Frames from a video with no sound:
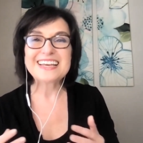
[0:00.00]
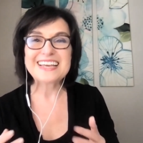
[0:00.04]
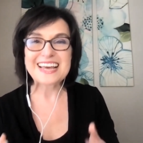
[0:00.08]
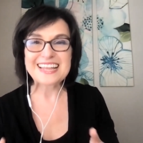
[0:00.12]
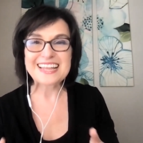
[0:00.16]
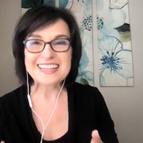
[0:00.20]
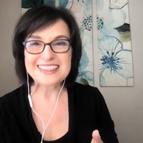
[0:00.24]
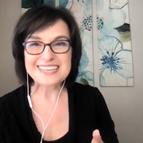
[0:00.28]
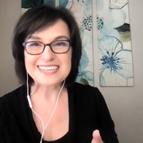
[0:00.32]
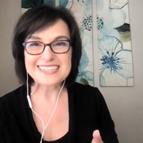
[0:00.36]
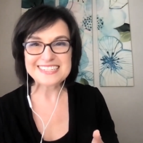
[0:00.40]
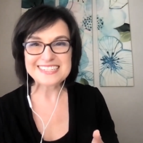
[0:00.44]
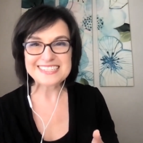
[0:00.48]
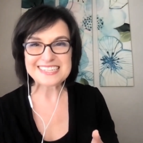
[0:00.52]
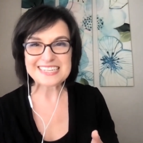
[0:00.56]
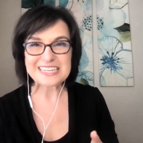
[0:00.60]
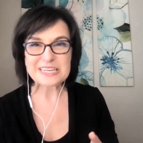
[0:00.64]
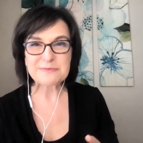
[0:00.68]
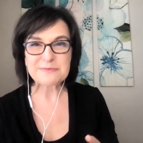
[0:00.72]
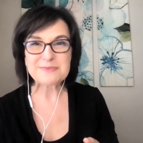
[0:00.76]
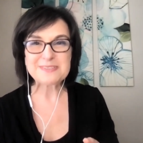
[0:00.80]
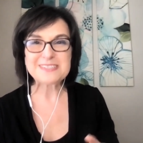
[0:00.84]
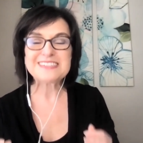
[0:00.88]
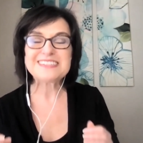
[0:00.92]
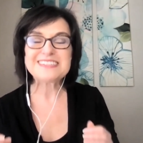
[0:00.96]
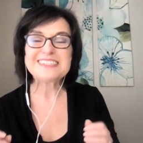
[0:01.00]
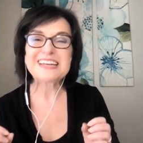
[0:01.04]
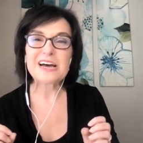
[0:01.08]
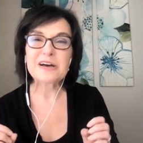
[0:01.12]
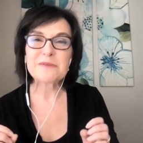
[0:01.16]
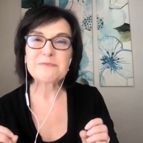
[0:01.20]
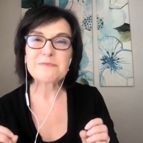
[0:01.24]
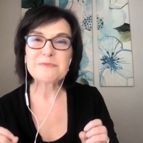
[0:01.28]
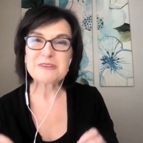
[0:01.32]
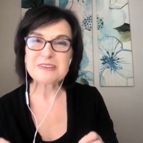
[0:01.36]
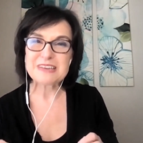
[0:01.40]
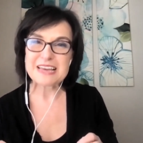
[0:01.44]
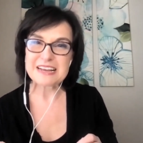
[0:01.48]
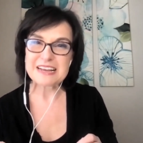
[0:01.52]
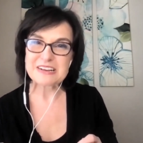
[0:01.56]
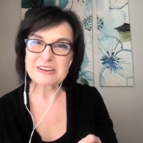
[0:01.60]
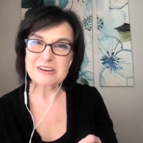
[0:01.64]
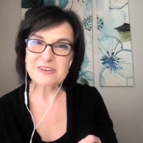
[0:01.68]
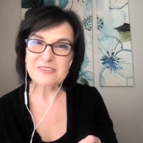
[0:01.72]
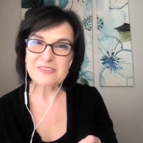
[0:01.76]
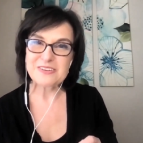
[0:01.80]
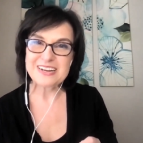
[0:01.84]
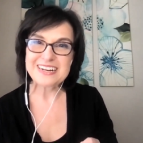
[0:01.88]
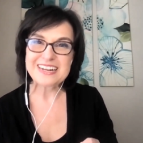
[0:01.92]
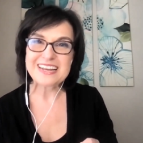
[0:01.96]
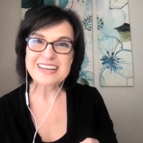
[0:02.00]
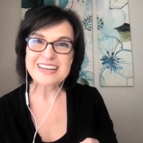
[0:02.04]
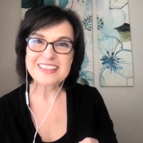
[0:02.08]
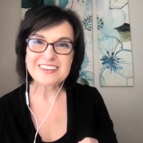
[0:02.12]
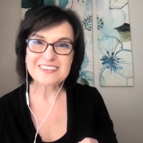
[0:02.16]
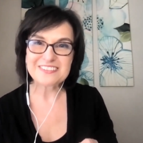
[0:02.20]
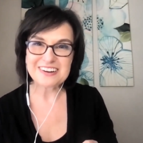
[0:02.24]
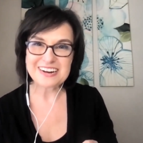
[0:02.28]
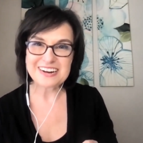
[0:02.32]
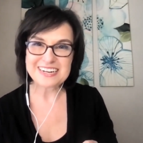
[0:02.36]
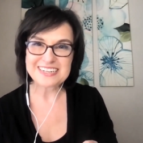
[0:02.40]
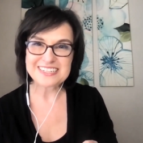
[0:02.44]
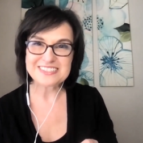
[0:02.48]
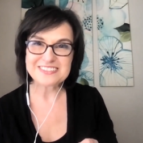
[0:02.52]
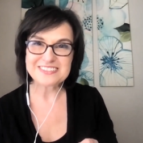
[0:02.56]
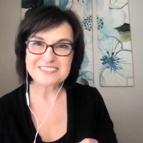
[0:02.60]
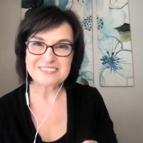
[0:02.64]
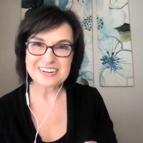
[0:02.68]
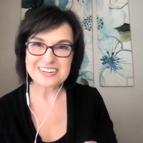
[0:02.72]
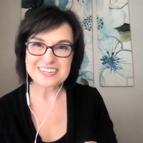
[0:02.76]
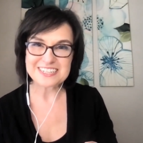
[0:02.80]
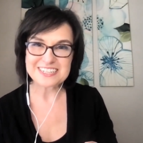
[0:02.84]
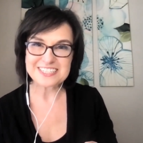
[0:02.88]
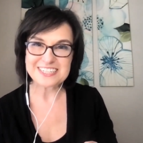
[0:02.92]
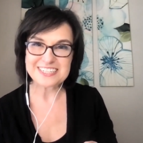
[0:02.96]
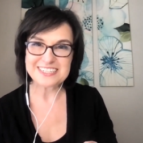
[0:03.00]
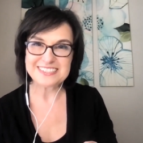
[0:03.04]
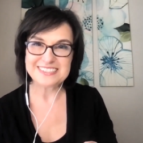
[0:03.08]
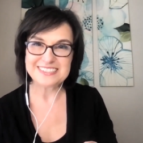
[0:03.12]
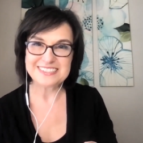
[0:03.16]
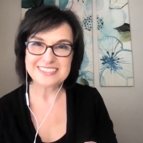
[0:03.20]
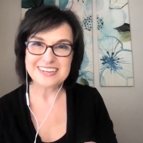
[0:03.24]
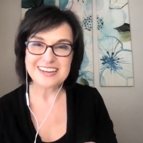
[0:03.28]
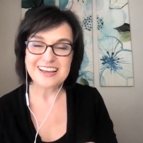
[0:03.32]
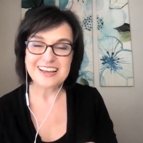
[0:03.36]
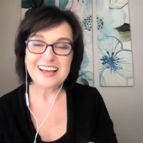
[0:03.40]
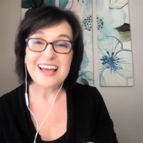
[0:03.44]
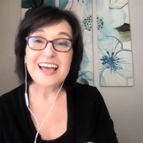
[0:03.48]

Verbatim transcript: get these tips to help you get going in the right direction.